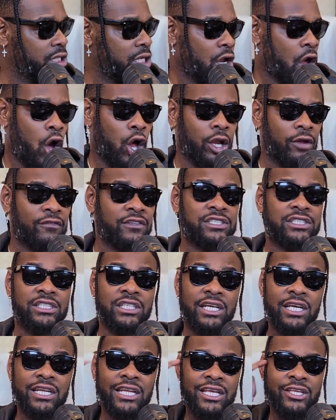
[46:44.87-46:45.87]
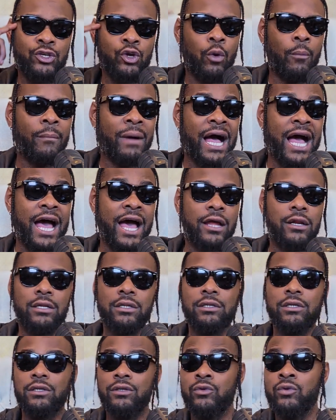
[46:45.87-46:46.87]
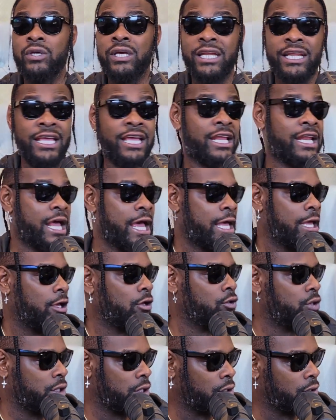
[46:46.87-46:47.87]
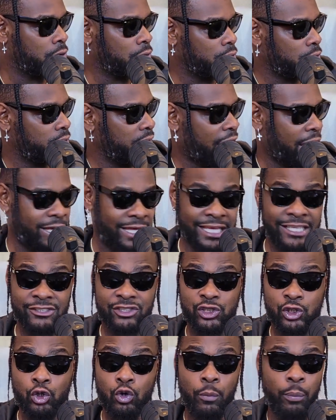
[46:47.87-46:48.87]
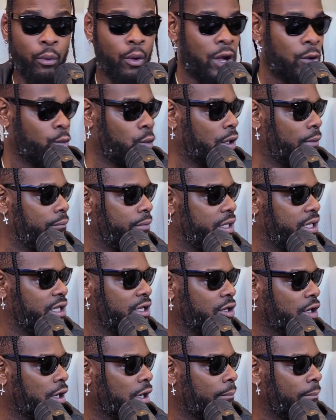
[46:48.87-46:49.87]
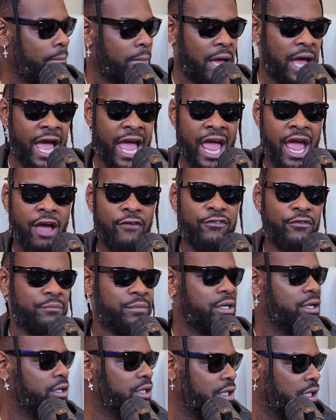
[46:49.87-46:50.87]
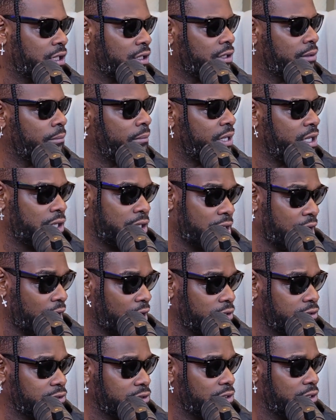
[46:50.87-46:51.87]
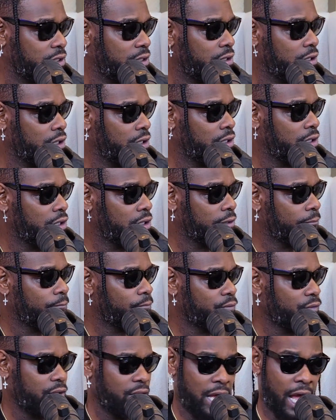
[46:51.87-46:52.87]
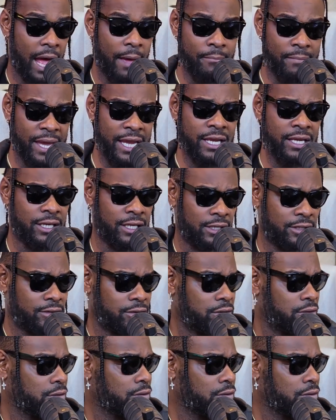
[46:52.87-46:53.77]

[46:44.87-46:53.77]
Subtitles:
Then all of a sudden, in your mind, you get an NIL deal. Now I'm getting $2.1 million or $500,000 or $1 million. I made it.